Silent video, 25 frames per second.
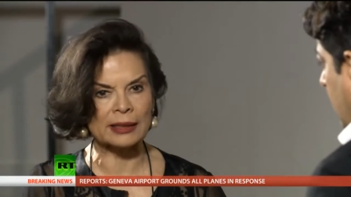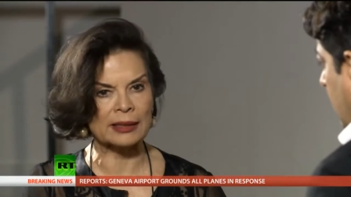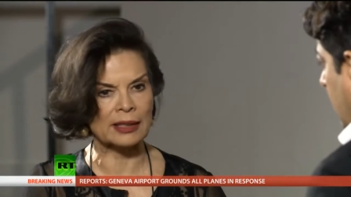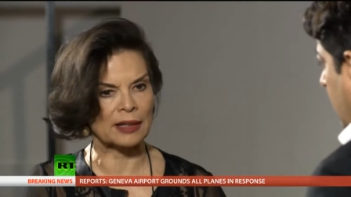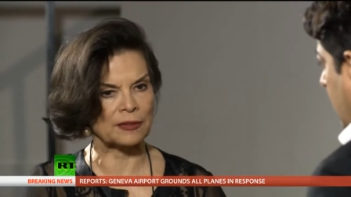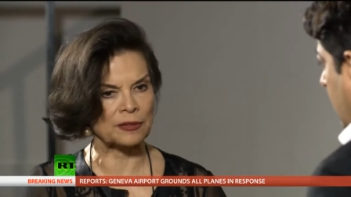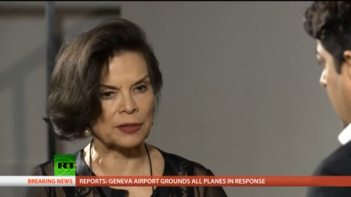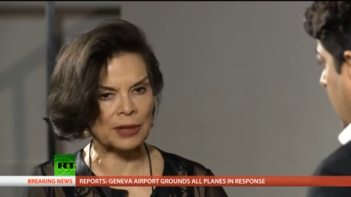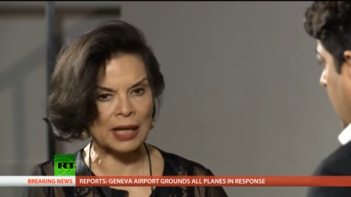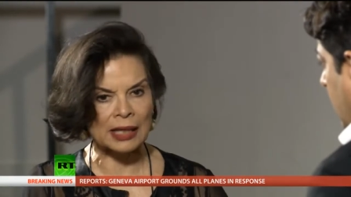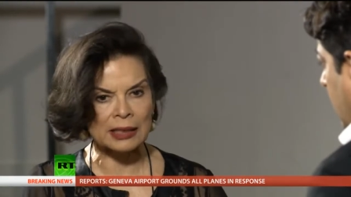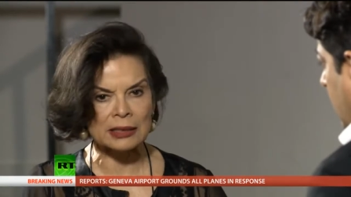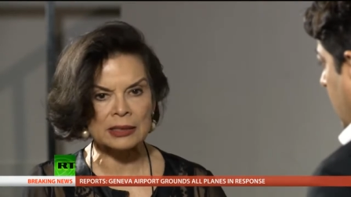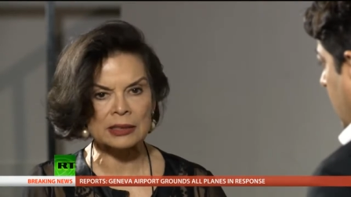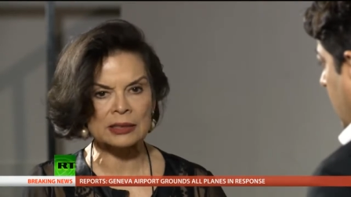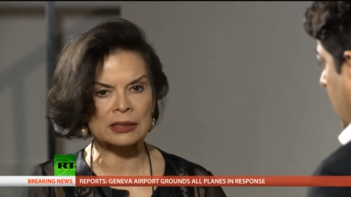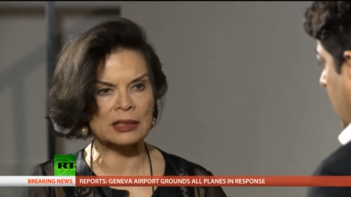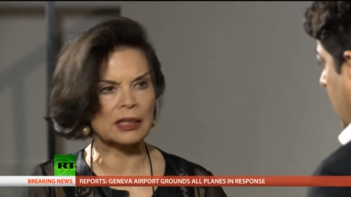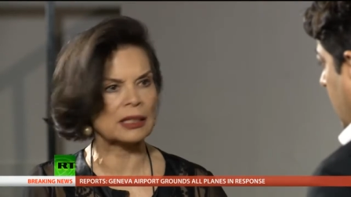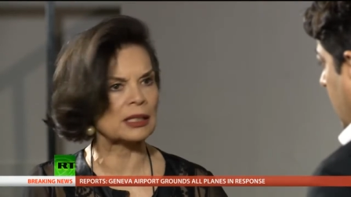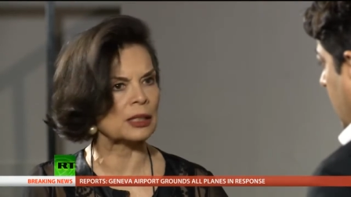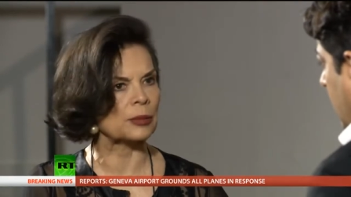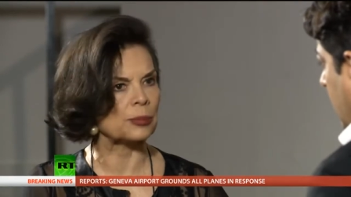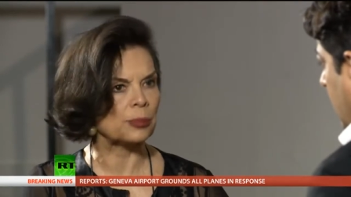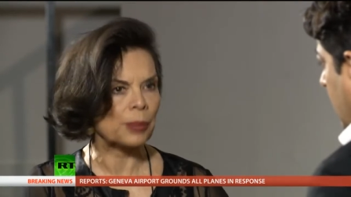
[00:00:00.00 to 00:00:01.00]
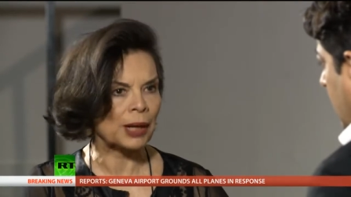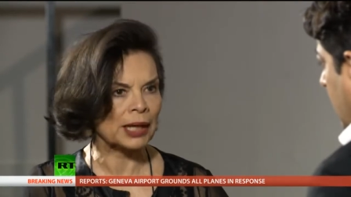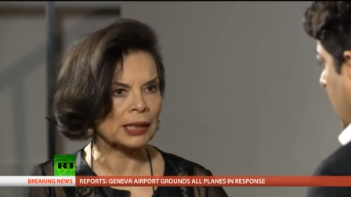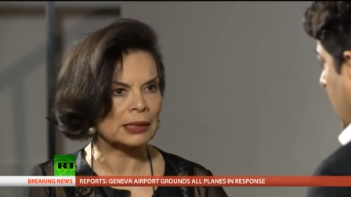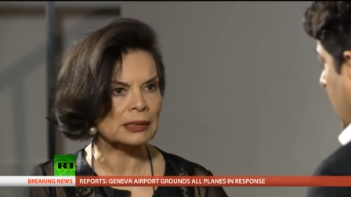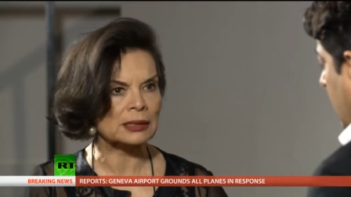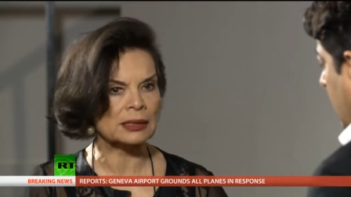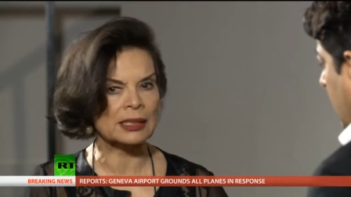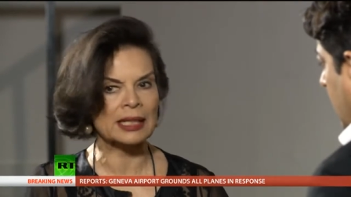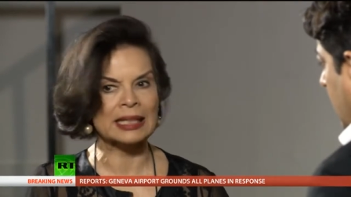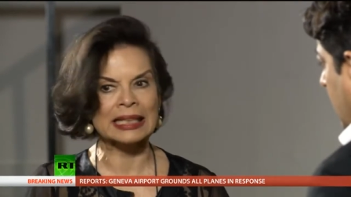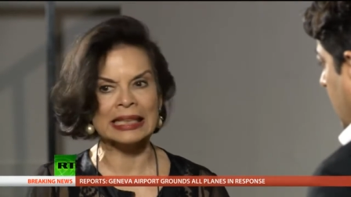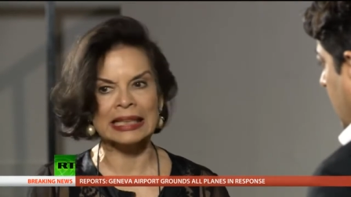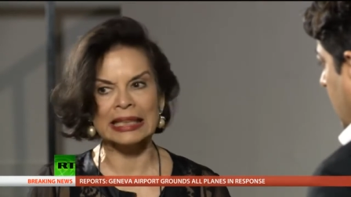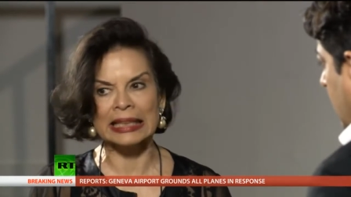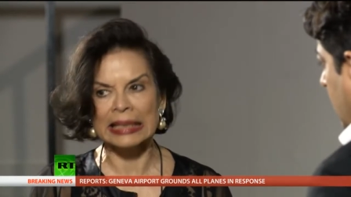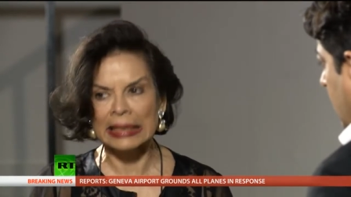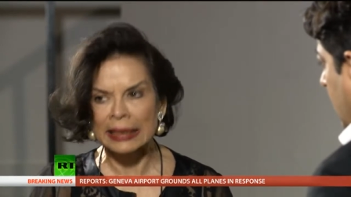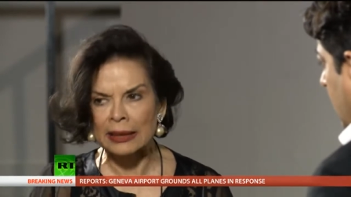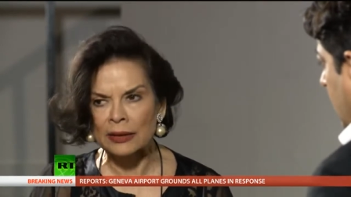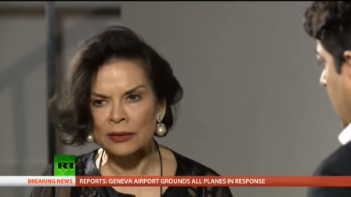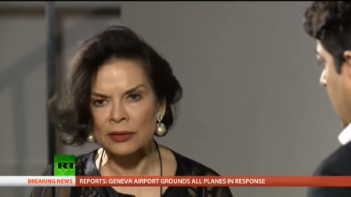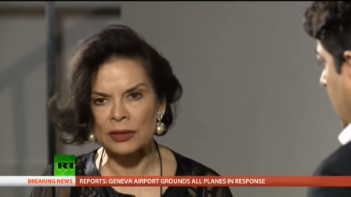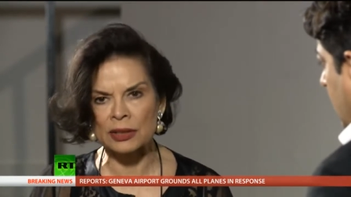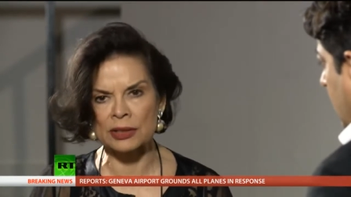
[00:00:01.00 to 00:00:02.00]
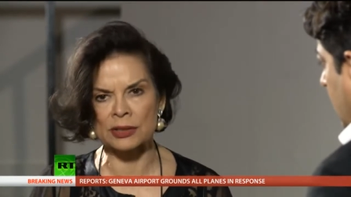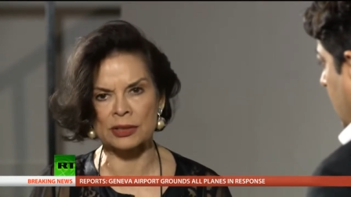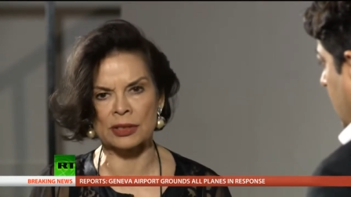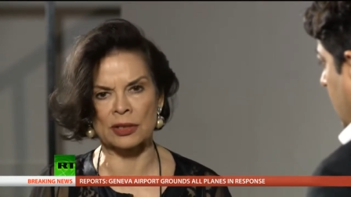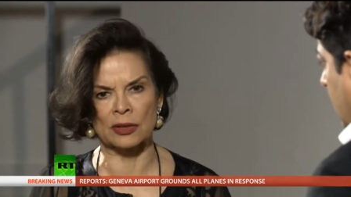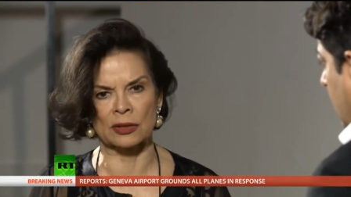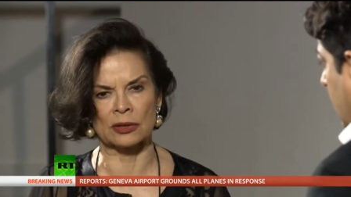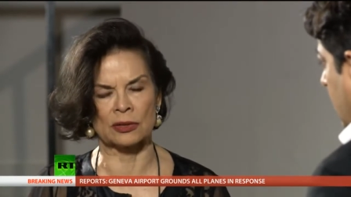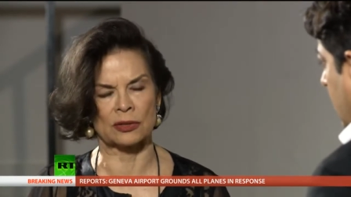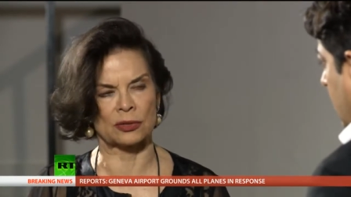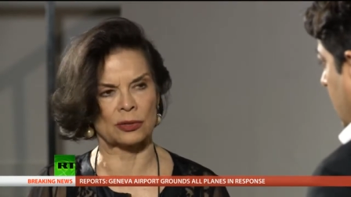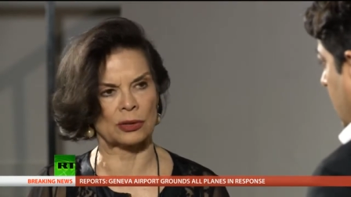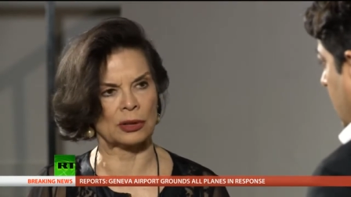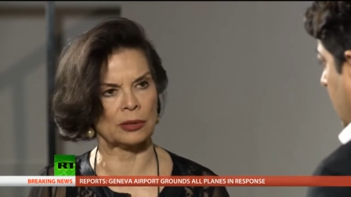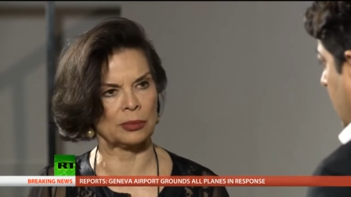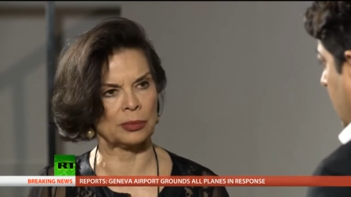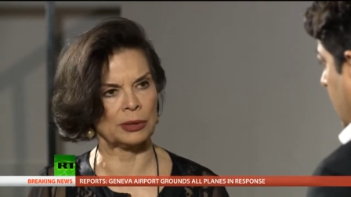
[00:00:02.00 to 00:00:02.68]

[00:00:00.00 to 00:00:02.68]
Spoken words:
in Afghanistan, in Pakistan, in this country,